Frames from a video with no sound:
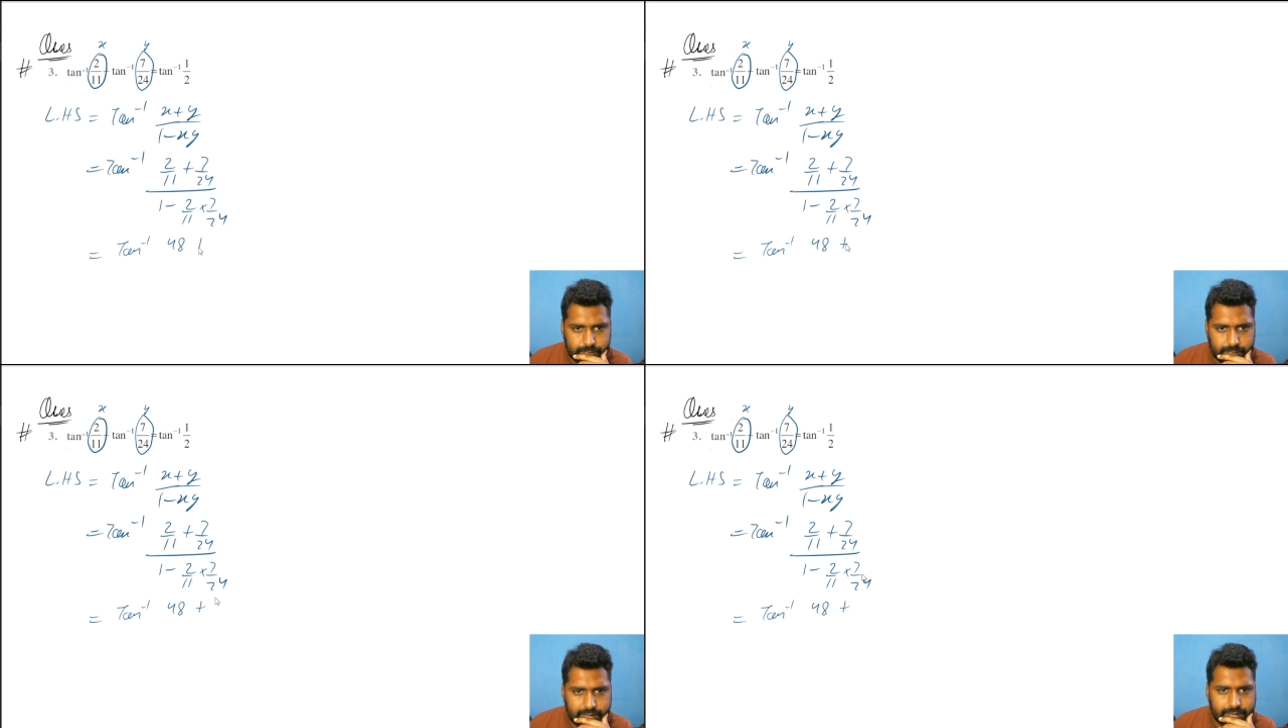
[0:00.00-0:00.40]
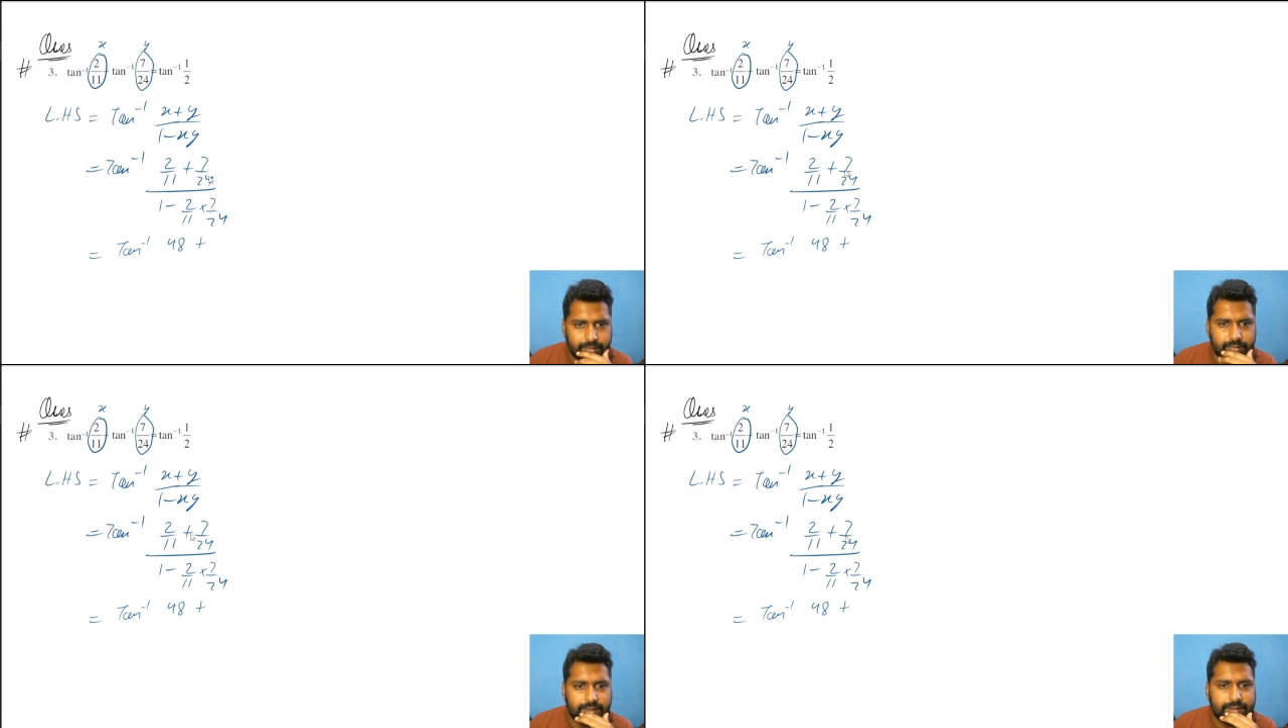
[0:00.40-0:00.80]
I'll
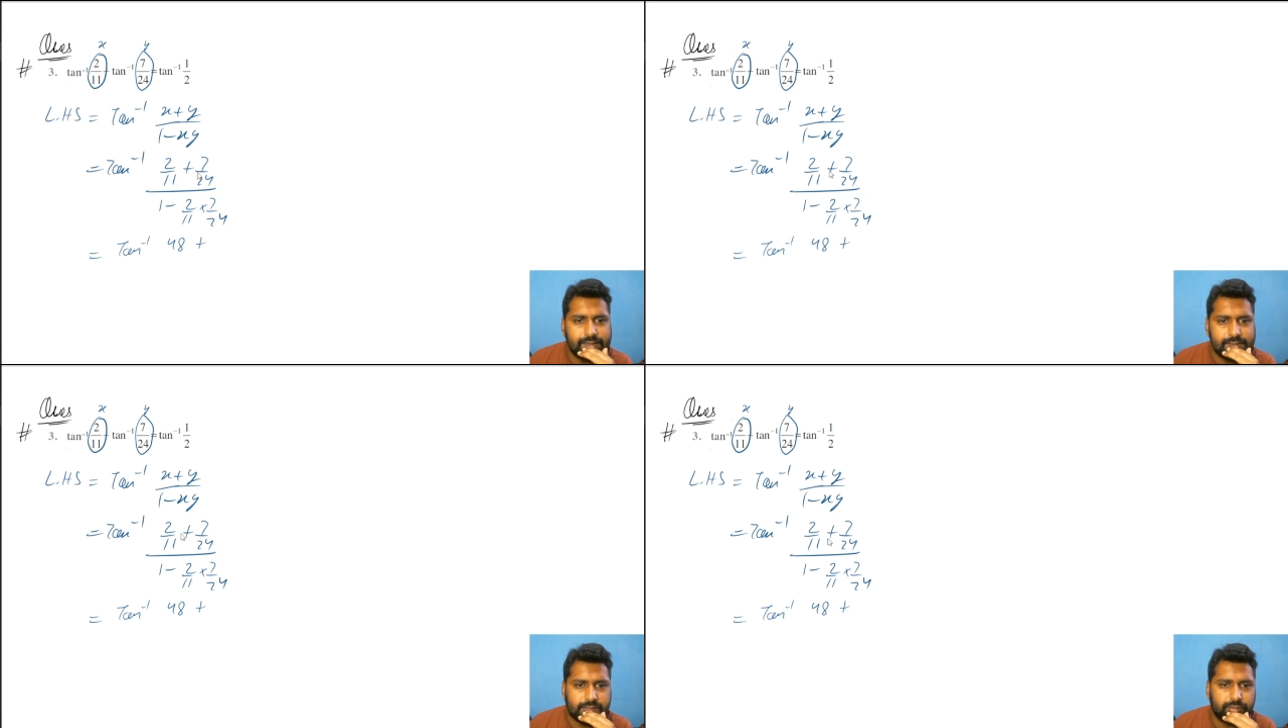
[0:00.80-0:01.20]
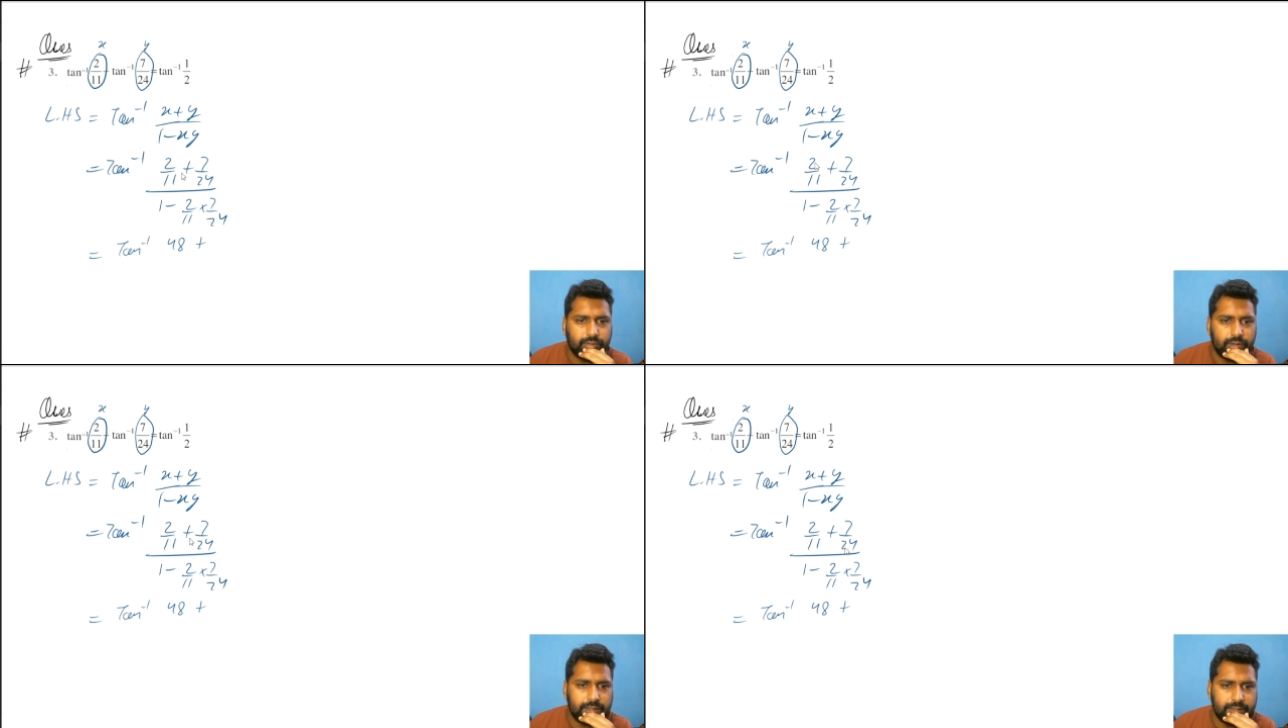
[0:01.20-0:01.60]
take the LCM.
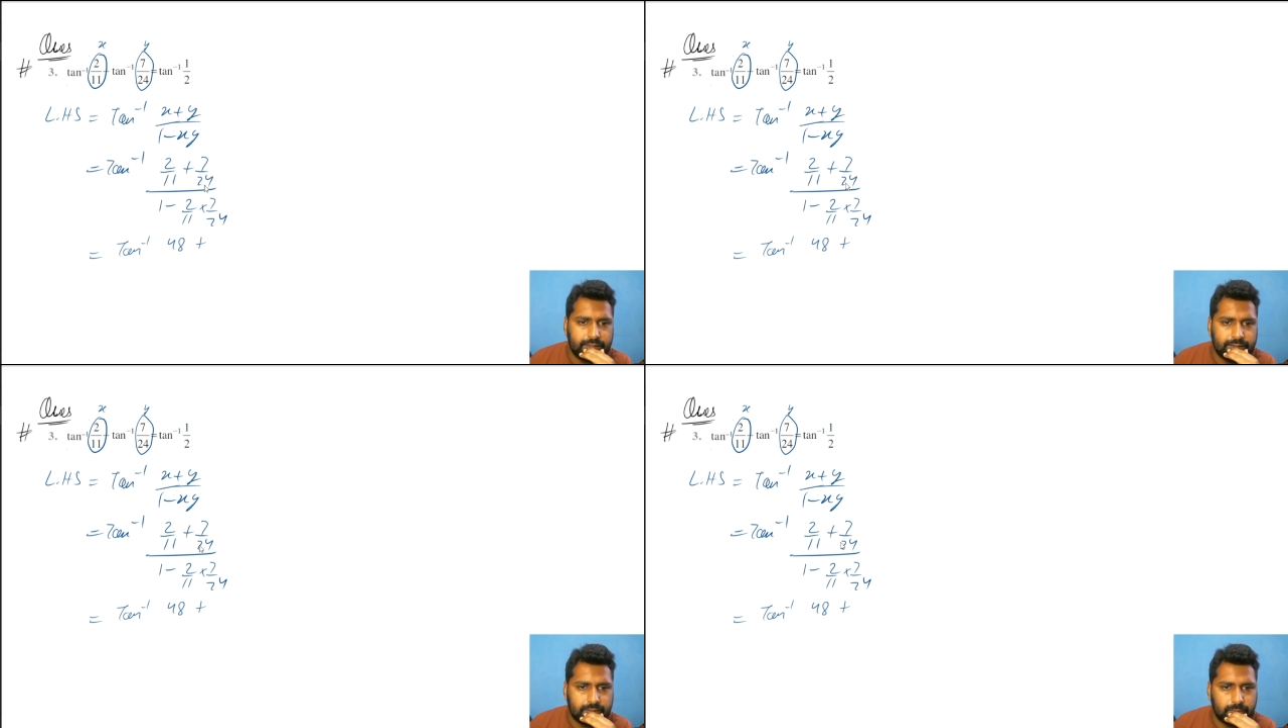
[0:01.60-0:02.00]
48